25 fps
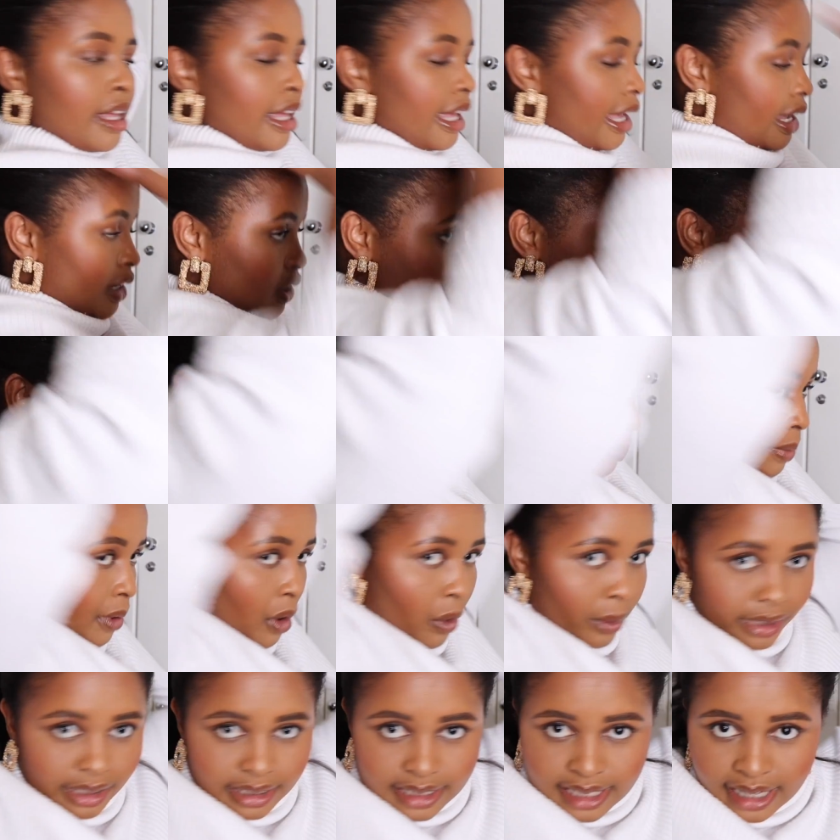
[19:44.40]
into a
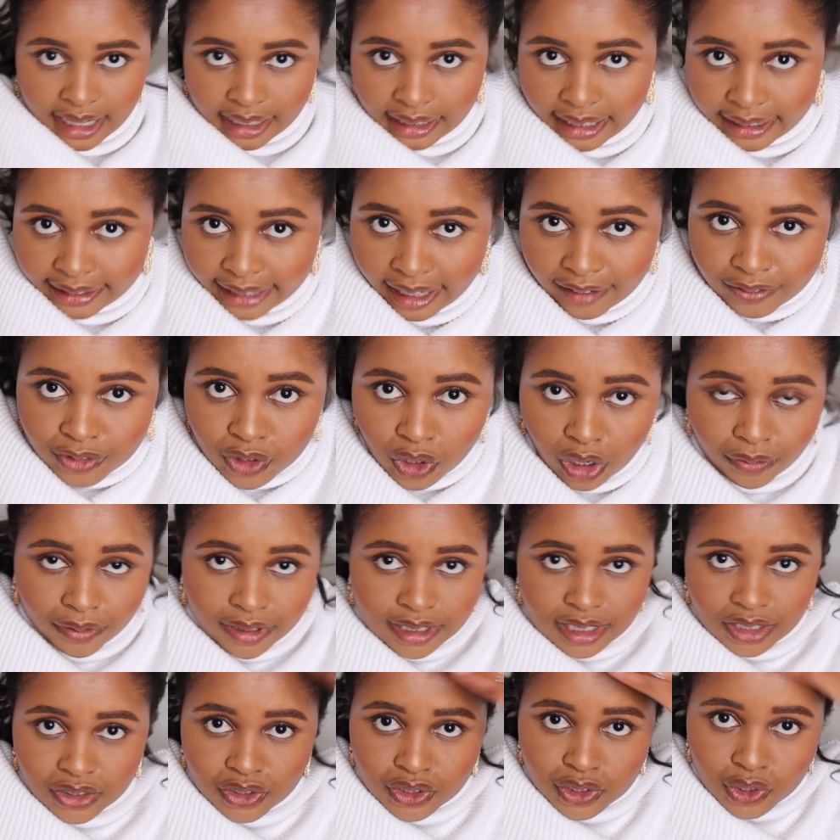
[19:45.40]
ponytail. I'd have to
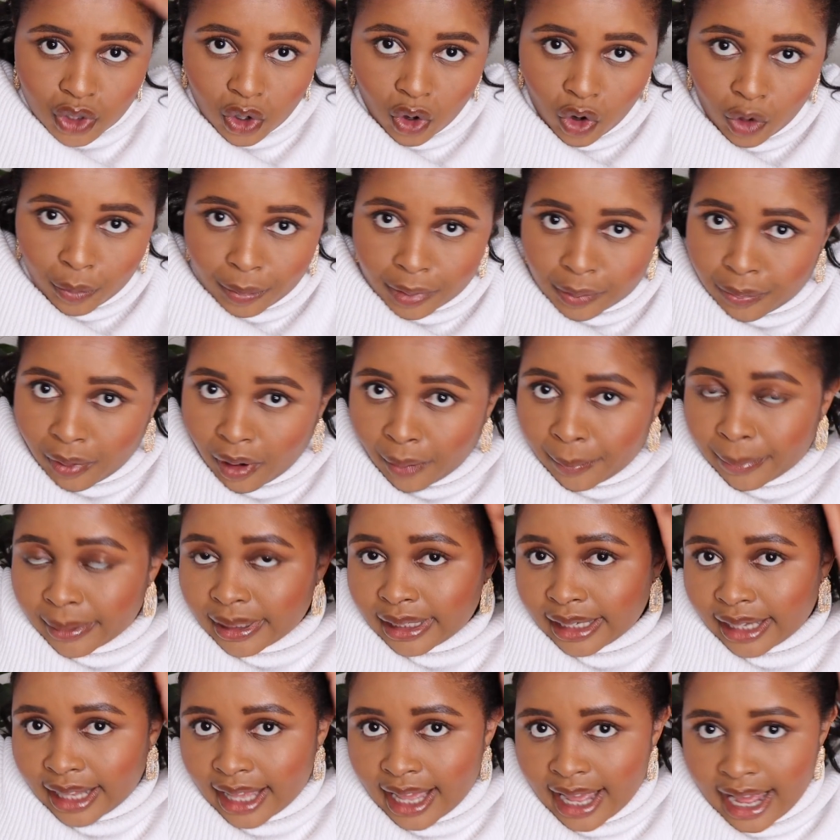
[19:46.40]
obviously just comb it
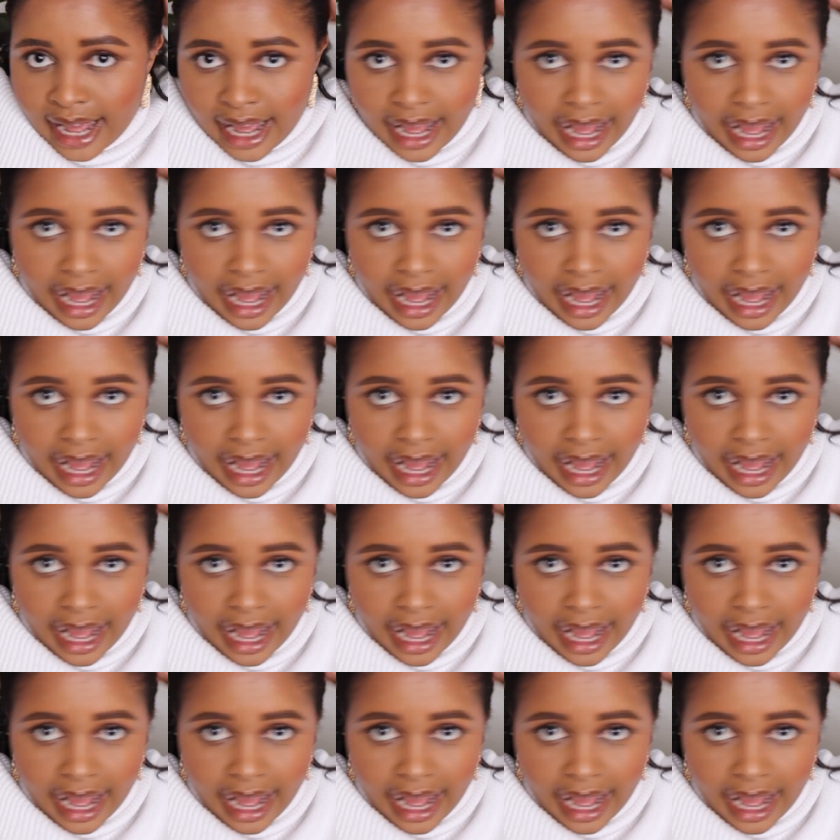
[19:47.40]
properly